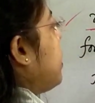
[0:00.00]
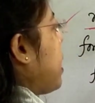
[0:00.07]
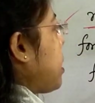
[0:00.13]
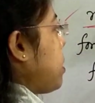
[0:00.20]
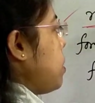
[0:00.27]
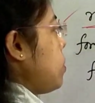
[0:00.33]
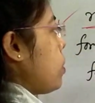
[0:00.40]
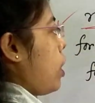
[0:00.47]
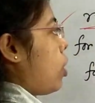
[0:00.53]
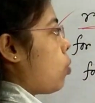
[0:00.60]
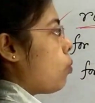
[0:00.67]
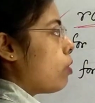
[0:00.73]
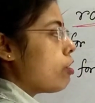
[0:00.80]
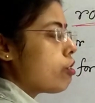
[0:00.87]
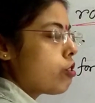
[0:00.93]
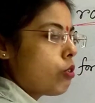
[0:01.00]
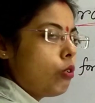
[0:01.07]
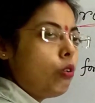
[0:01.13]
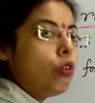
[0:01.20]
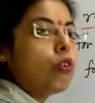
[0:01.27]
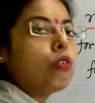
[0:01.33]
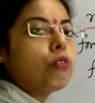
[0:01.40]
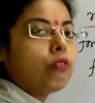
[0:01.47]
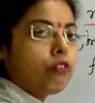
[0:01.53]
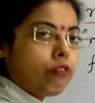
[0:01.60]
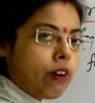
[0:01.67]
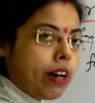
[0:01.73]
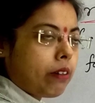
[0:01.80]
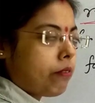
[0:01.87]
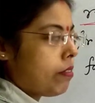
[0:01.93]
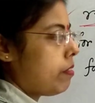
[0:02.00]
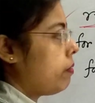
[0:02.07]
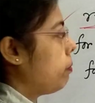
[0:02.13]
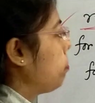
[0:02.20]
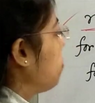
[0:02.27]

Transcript: that is equals to 5.